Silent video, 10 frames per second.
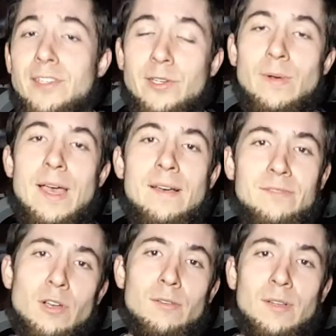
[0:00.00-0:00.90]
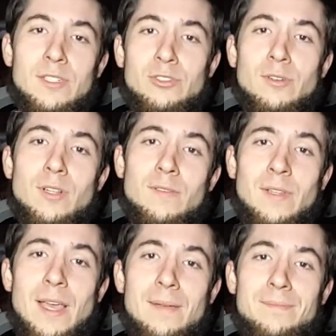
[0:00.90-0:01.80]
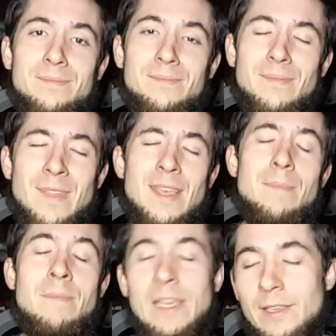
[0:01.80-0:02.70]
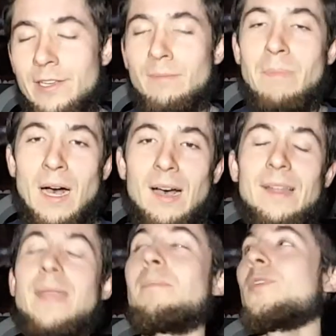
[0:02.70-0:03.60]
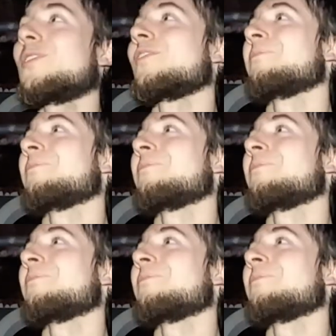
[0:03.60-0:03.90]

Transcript: you have total control over that. Make your body move,